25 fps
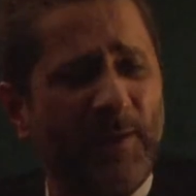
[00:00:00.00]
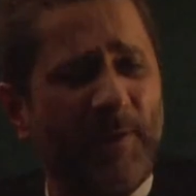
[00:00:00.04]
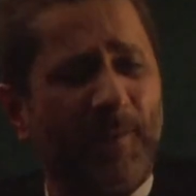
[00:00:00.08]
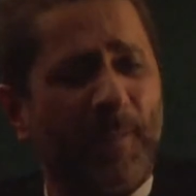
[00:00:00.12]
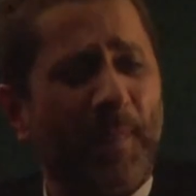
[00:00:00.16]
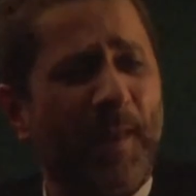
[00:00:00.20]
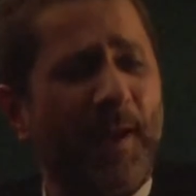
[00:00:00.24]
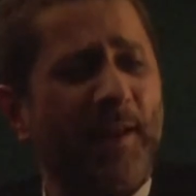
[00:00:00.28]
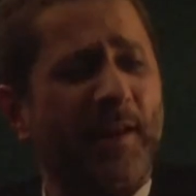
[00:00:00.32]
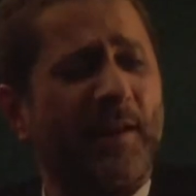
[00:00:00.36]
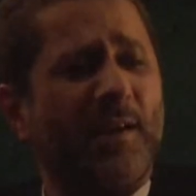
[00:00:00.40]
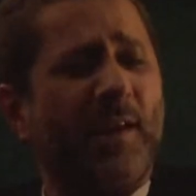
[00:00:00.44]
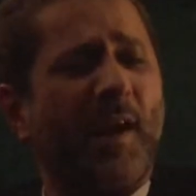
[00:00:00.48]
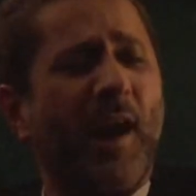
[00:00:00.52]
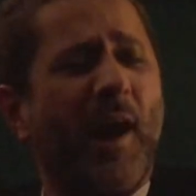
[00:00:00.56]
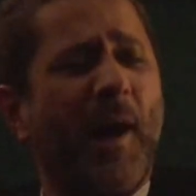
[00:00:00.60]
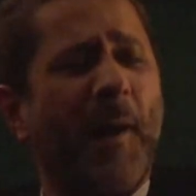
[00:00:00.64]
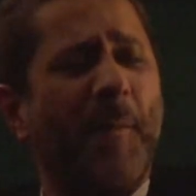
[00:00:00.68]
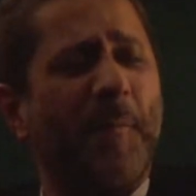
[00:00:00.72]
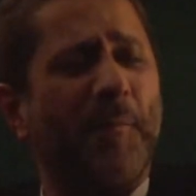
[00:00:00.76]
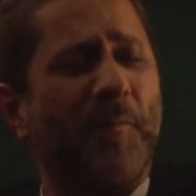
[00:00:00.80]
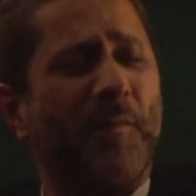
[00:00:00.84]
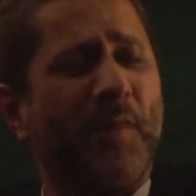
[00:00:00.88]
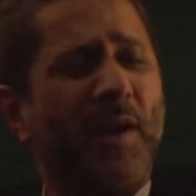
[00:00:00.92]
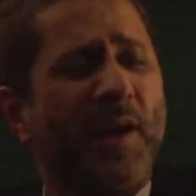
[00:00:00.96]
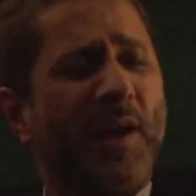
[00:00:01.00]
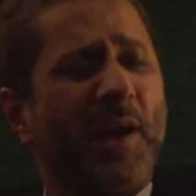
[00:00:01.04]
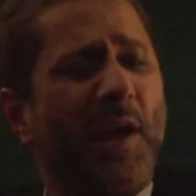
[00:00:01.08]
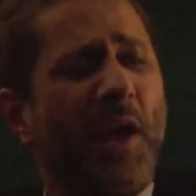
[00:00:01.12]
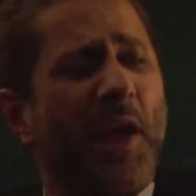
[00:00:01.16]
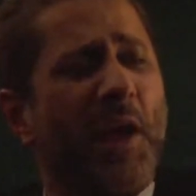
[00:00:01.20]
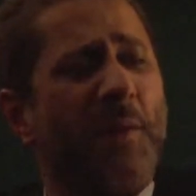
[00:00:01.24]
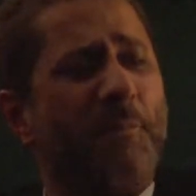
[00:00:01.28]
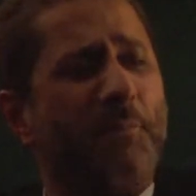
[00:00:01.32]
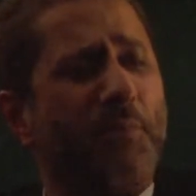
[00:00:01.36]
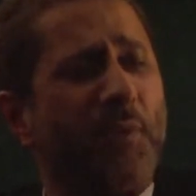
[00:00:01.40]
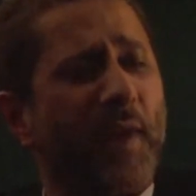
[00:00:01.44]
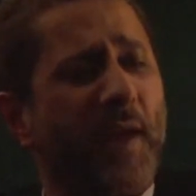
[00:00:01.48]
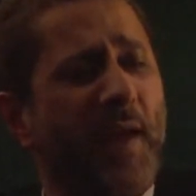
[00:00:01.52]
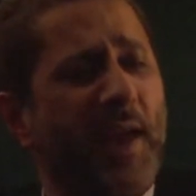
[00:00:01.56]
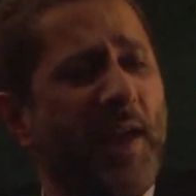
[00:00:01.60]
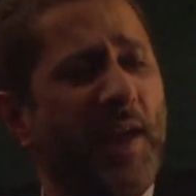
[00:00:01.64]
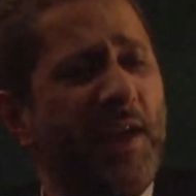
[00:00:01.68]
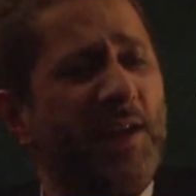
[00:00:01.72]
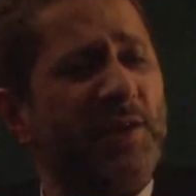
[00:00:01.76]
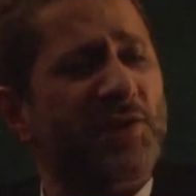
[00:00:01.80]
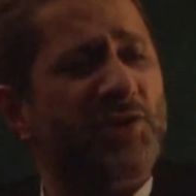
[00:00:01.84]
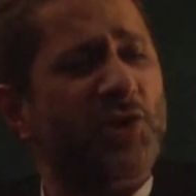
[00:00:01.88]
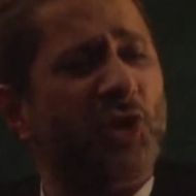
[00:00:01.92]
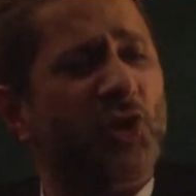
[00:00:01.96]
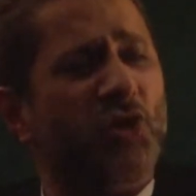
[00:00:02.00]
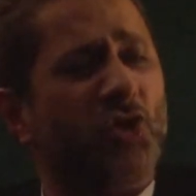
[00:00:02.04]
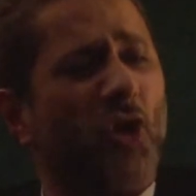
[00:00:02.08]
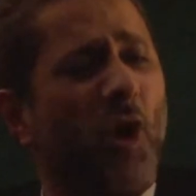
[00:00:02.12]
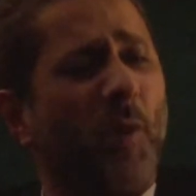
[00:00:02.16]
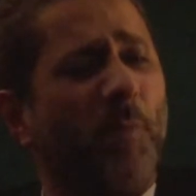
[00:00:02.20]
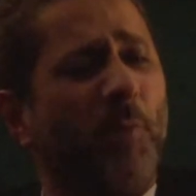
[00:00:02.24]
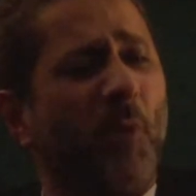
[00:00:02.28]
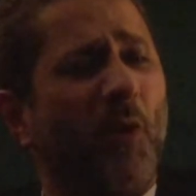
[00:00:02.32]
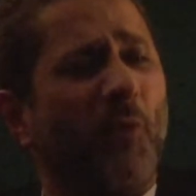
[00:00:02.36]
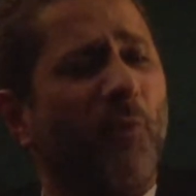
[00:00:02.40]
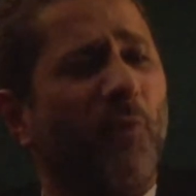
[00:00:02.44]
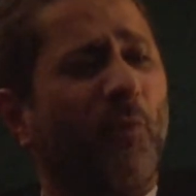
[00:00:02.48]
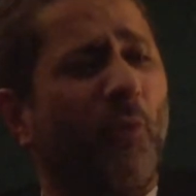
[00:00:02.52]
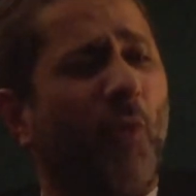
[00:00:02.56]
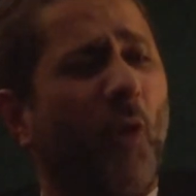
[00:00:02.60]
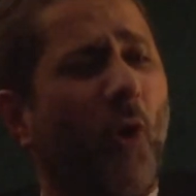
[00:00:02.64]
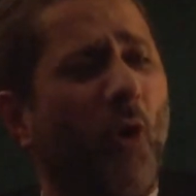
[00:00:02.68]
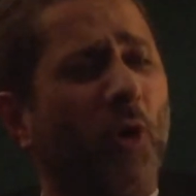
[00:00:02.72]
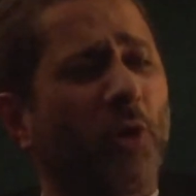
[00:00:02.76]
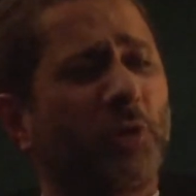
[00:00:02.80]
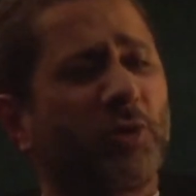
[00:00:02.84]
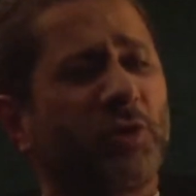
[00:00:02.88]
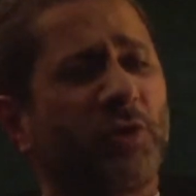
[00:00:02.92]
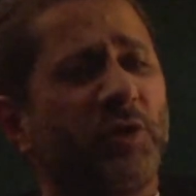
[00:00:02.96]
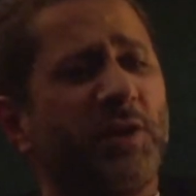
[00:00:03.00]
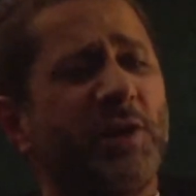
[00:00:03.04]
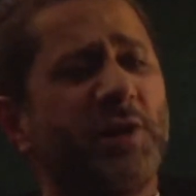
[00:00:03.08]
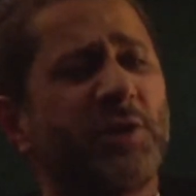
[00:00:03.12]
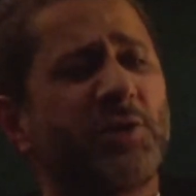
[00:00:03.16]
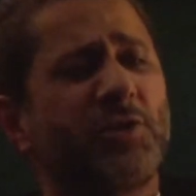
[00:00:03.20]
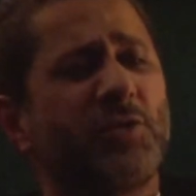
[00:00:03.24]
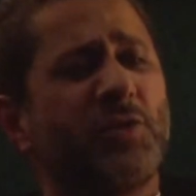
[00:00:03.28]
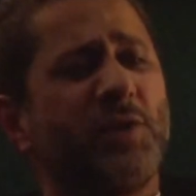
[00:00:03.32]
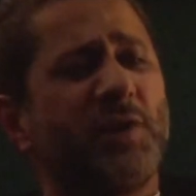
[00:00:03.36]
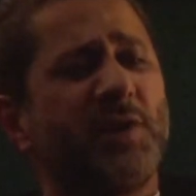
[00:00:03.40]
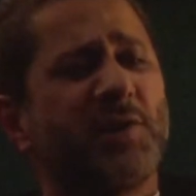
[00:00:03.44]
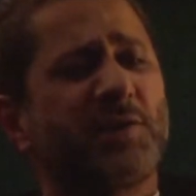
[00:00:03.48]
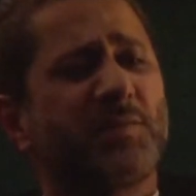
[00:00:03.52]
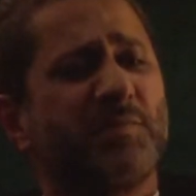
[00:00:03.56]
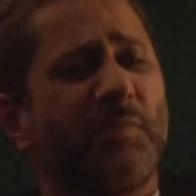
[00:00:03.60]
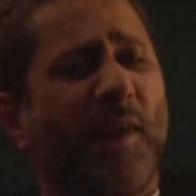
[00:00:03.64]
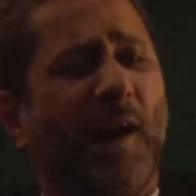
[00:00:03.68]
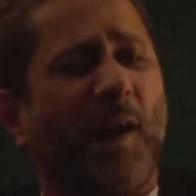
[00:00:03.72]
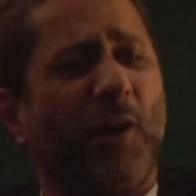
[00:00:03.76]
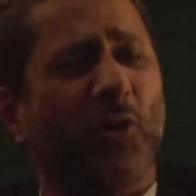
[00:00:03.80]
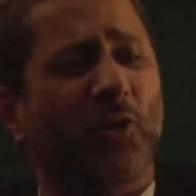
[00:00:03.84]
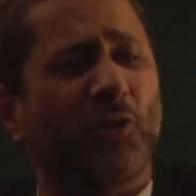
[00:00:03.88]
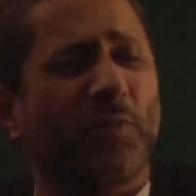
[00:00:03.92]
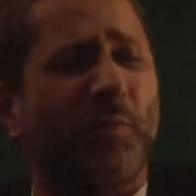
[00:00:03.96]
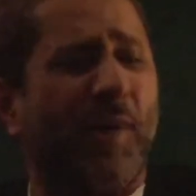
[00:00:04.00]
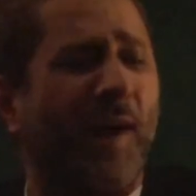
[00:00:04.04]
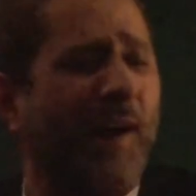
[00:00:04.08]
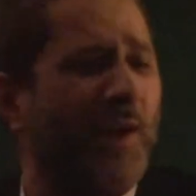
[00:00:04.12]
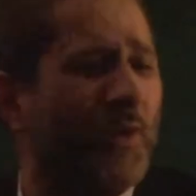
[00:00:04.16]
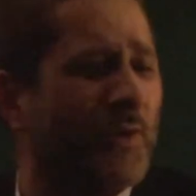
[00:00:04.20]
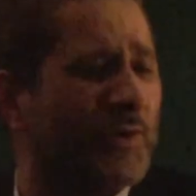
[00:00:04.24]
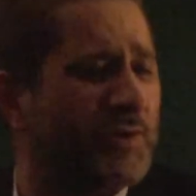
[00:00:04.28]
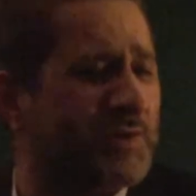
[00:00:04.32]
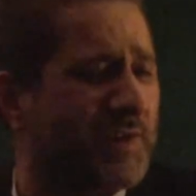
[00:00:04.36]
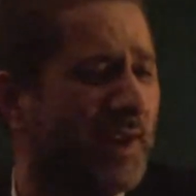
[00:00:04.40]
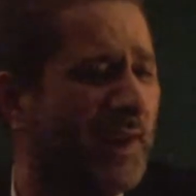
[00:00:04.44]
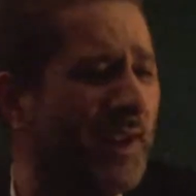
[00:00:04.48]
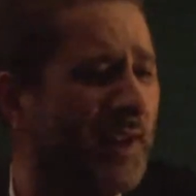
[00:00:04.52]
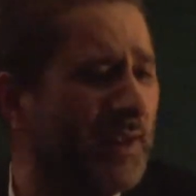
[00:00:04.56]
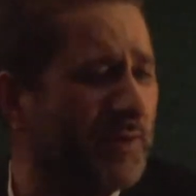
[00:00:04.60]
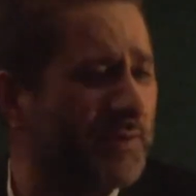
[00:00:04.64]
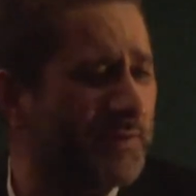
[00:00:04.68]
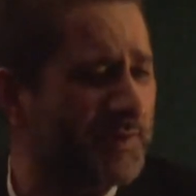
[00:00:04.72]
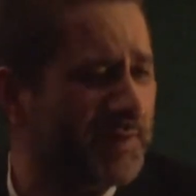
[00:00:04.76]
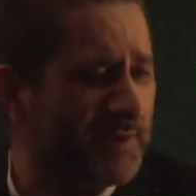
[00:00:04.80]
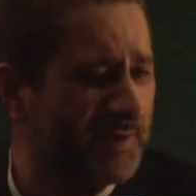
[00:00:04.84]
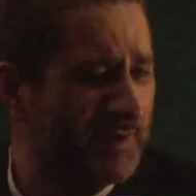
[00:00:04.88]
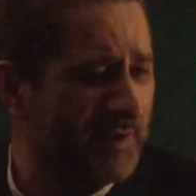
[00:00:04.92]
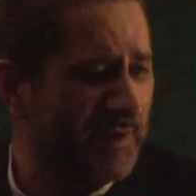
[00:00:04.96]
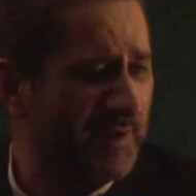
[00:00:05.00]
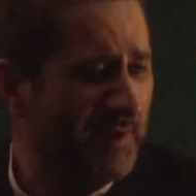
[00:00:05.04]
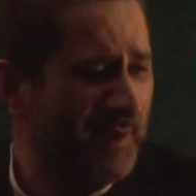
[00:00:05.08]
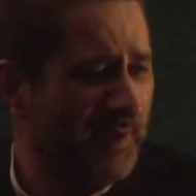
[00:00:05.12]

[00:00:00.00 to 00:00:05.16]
then come and place a drop of water into his mouth by yourselves.